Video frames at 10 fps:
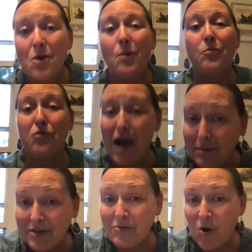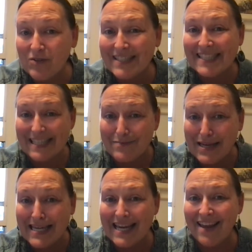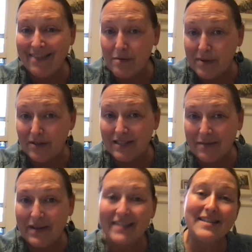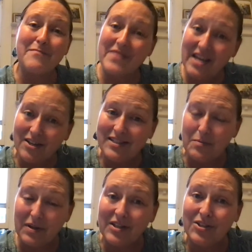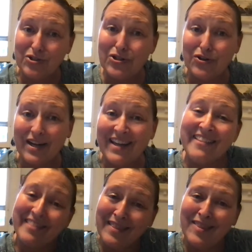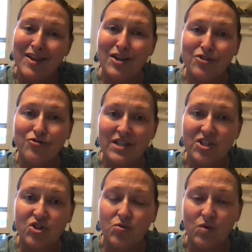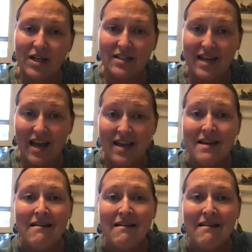probably won't see me in the building because I'm there typically during the traditional workday.